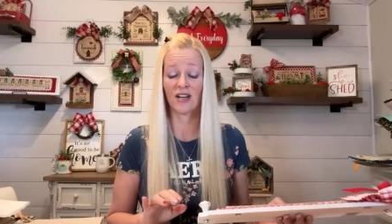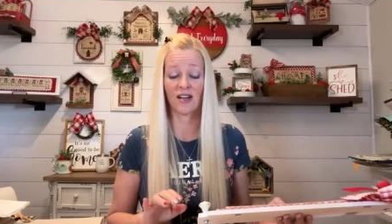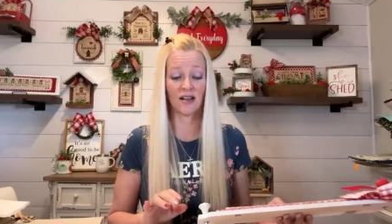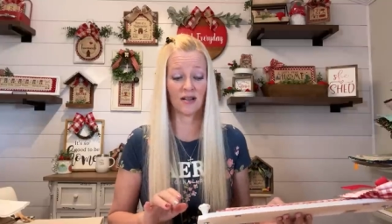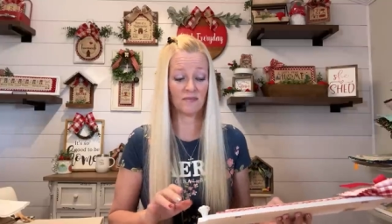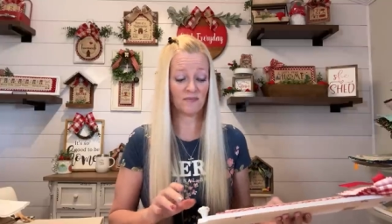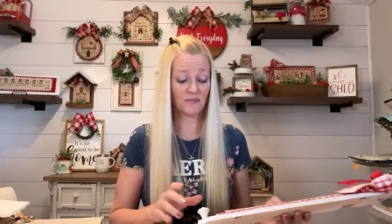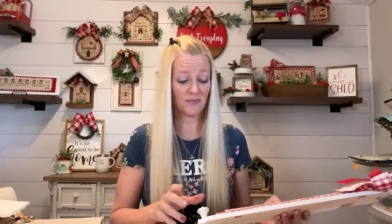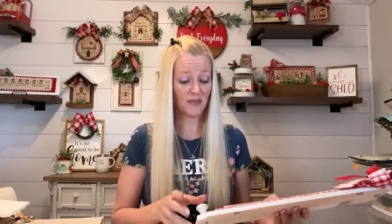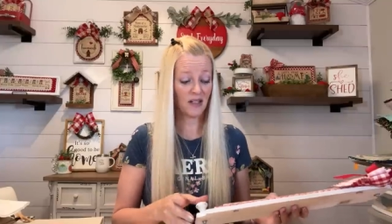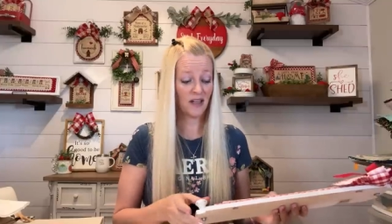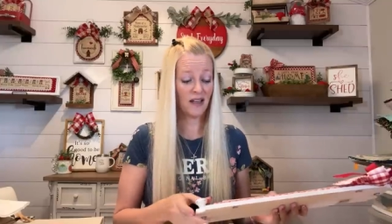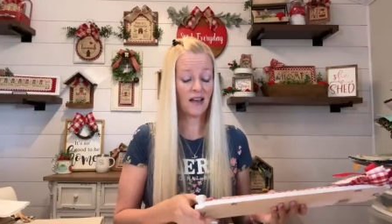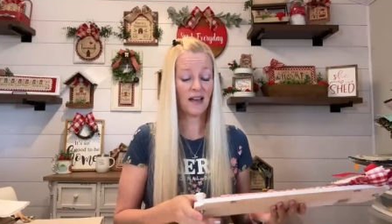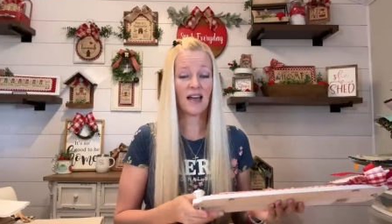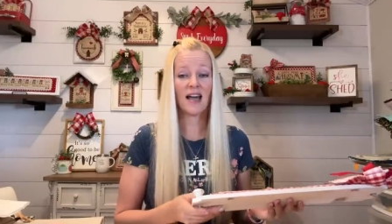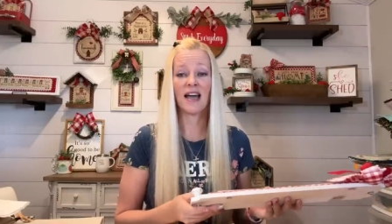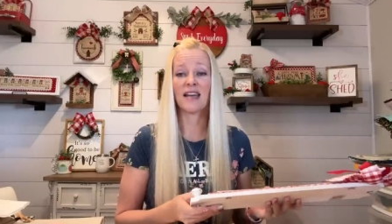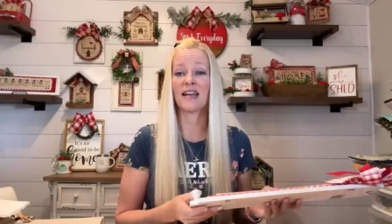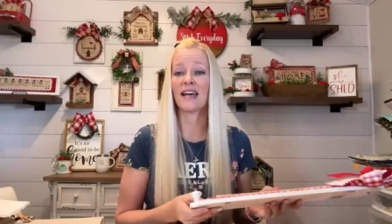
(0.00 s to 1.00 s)
Um,
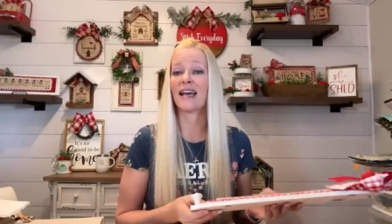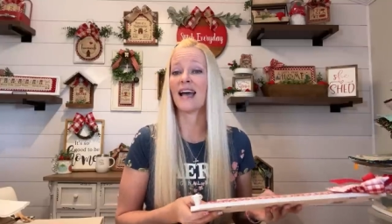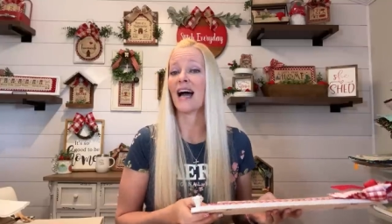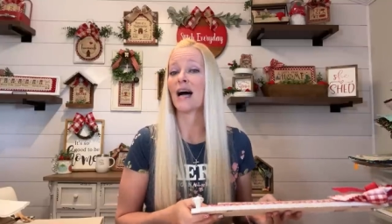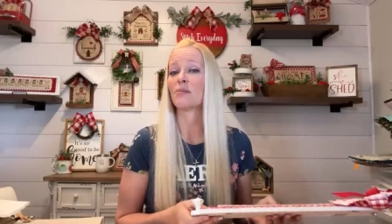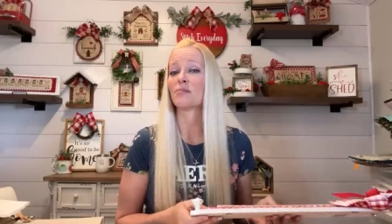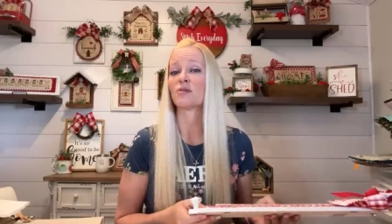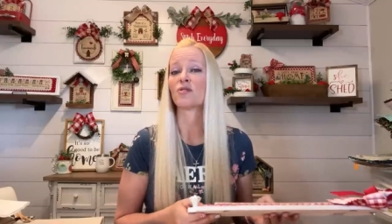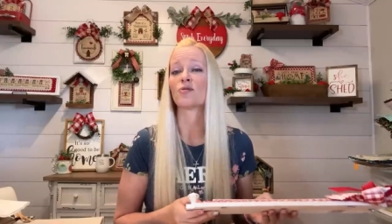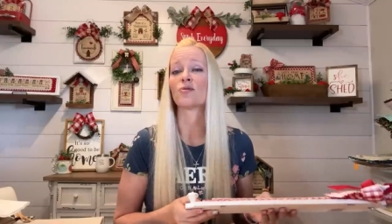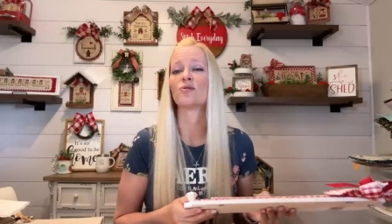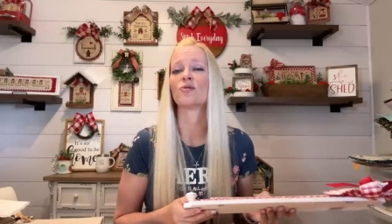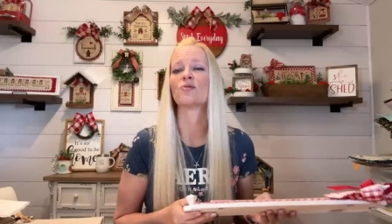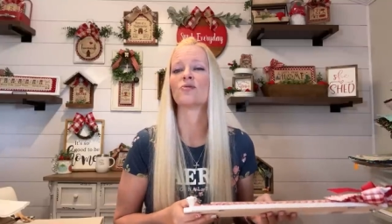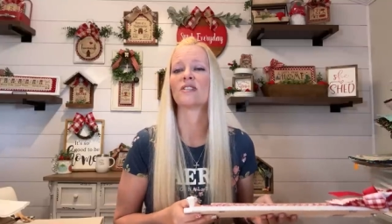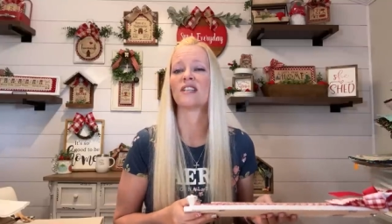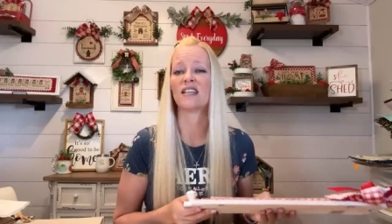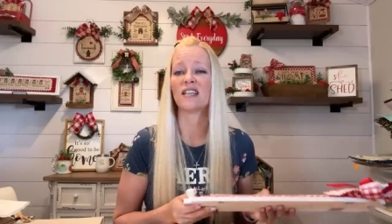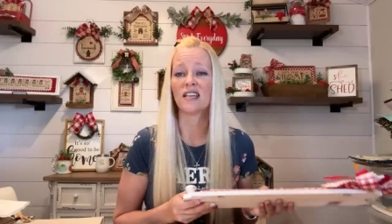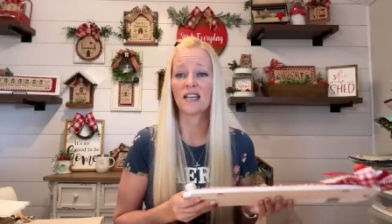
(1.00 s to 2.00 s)
and I
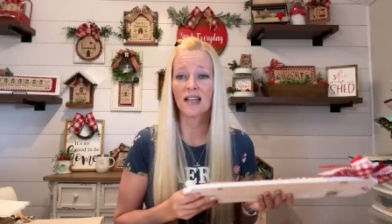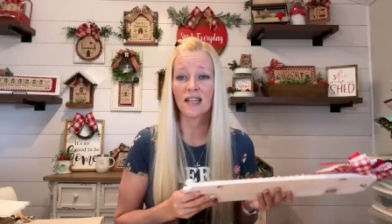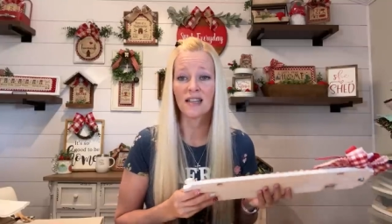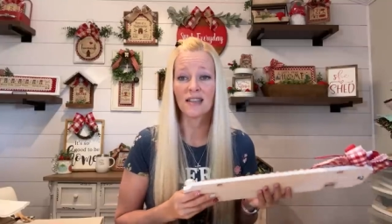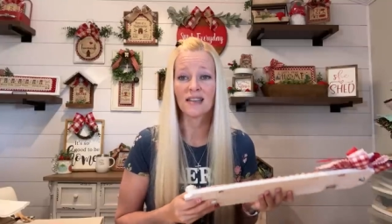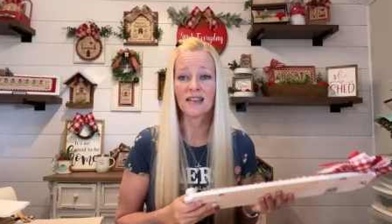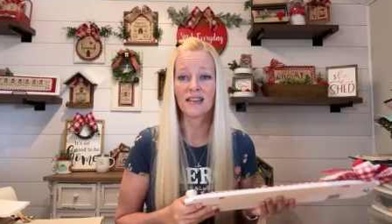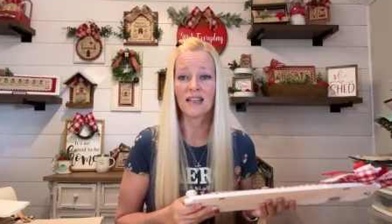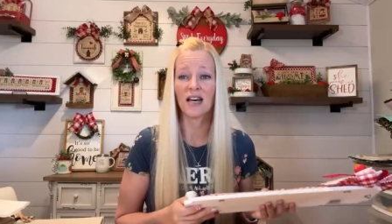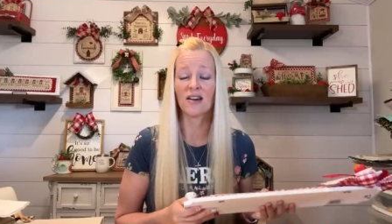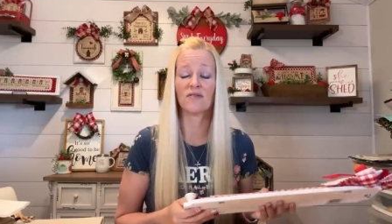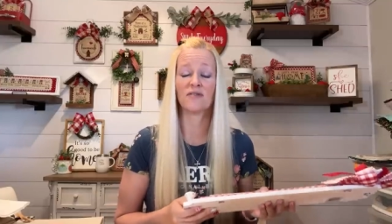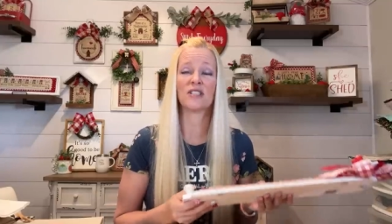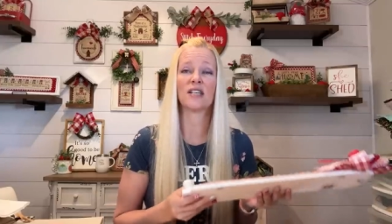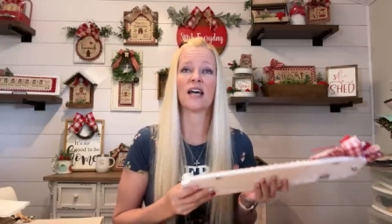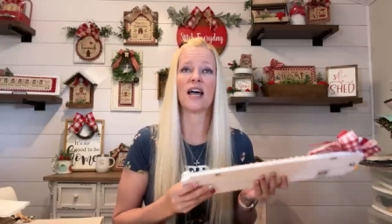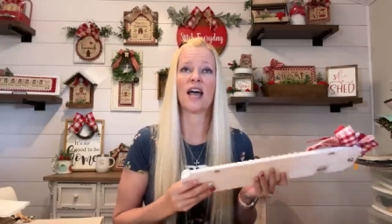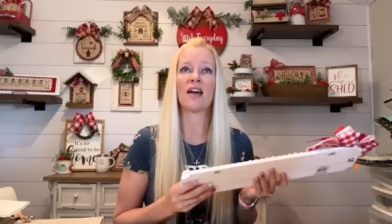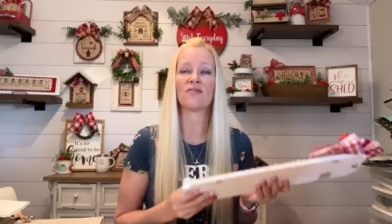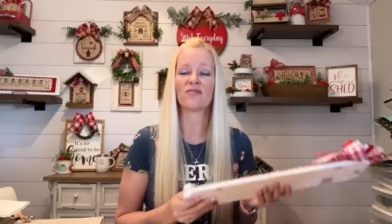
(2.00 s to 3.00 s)
absolutely loved
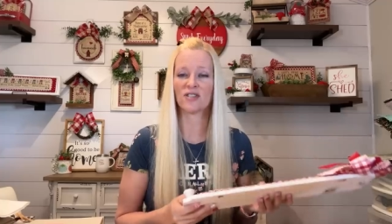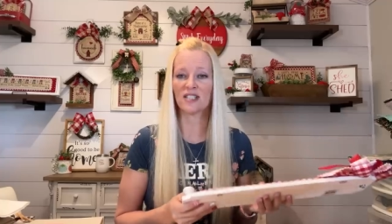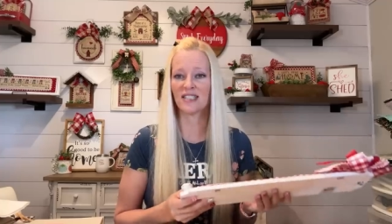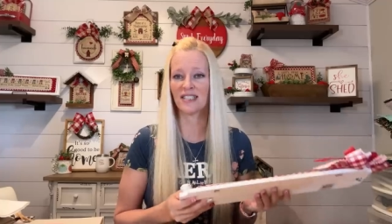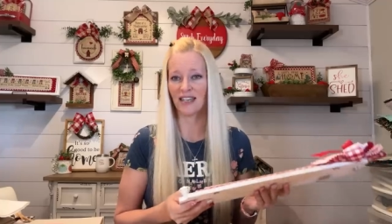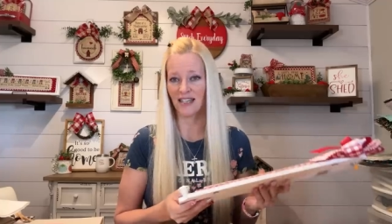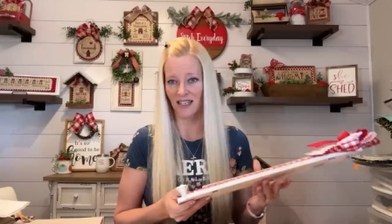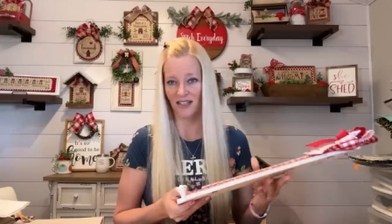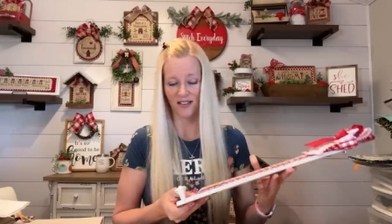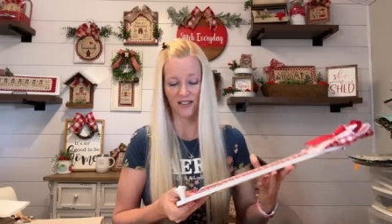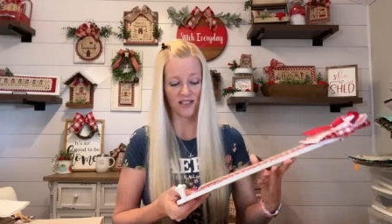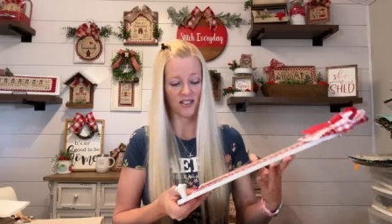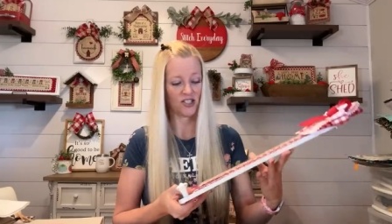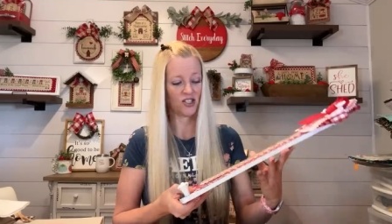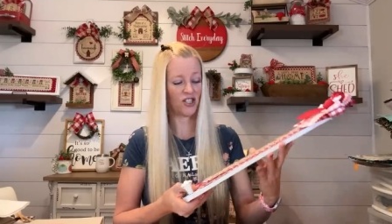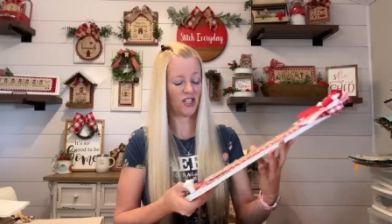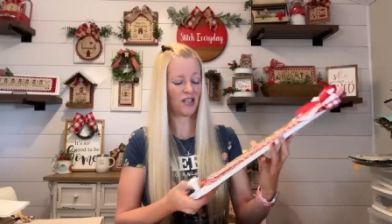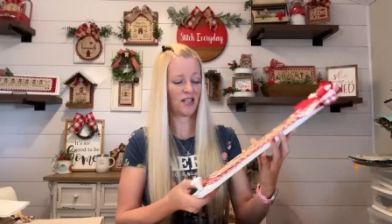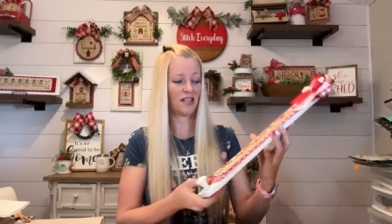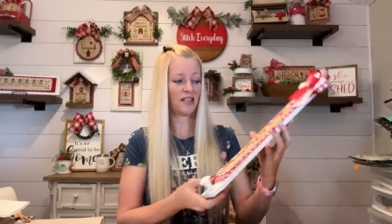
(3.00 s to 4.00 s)
every second of
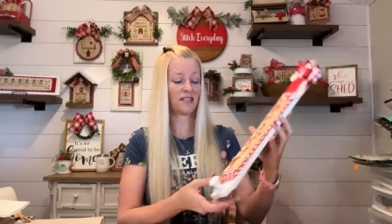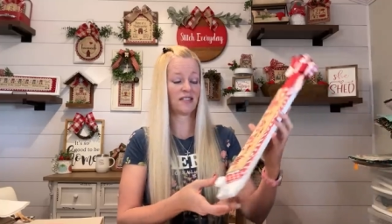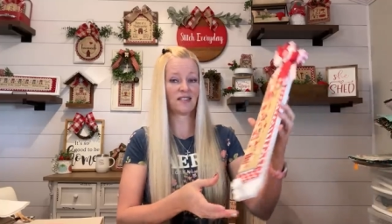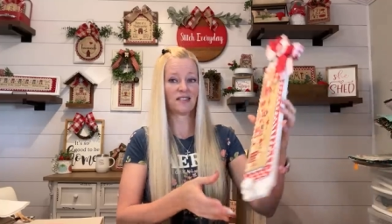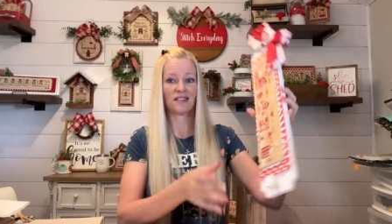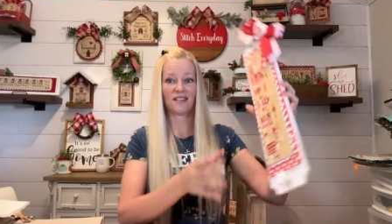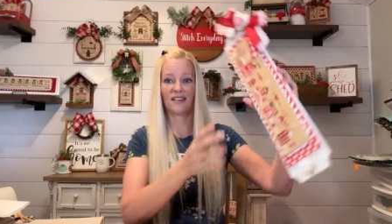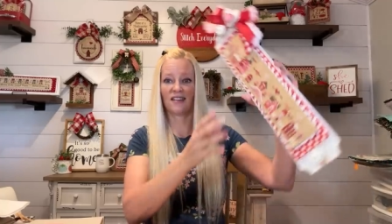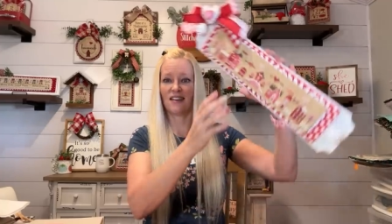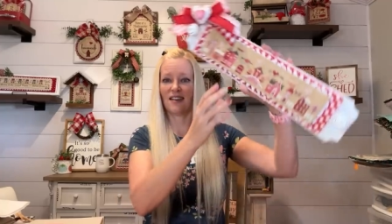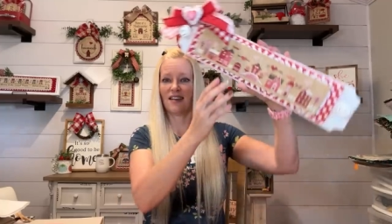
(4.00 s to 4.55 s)
stitching this.